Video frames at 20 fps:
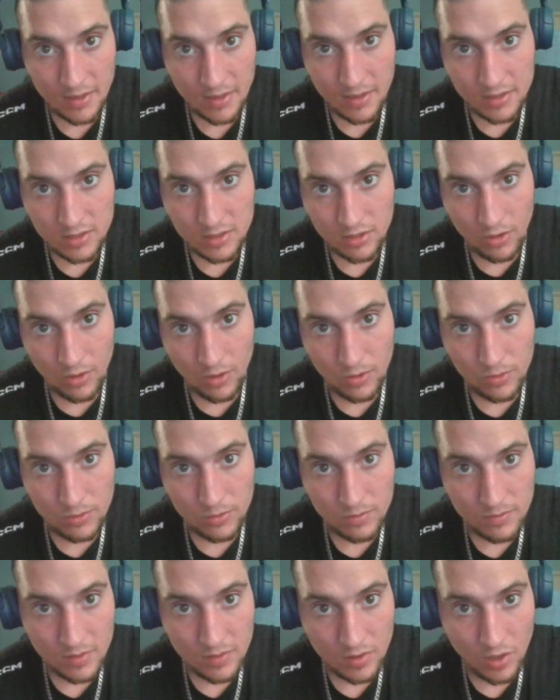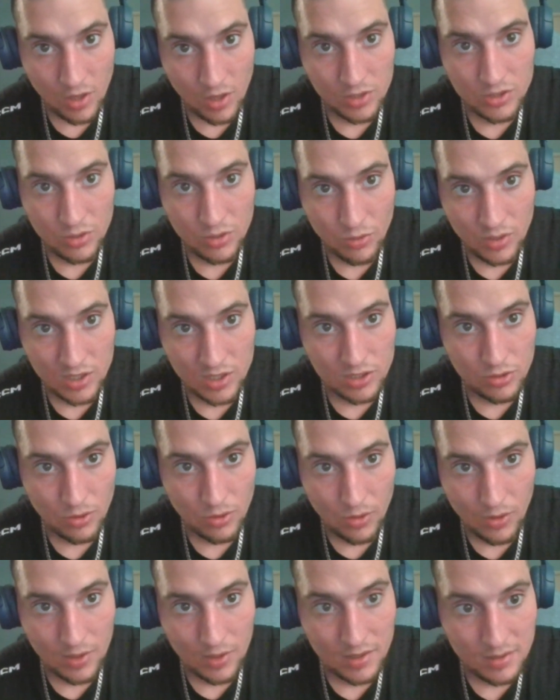So long story
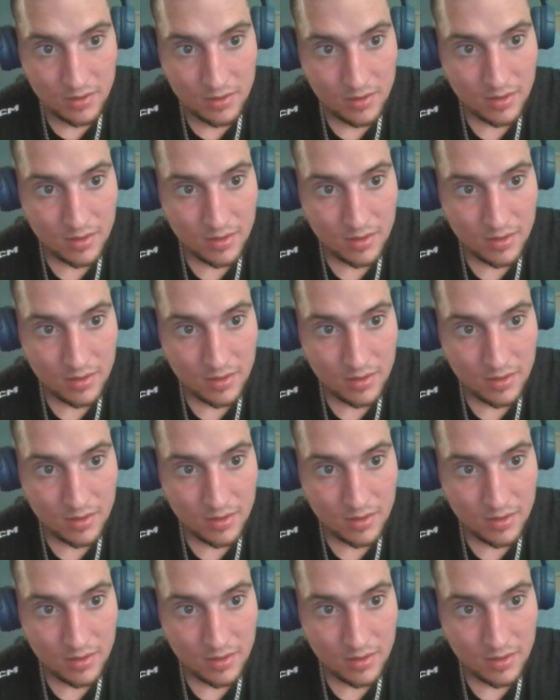short,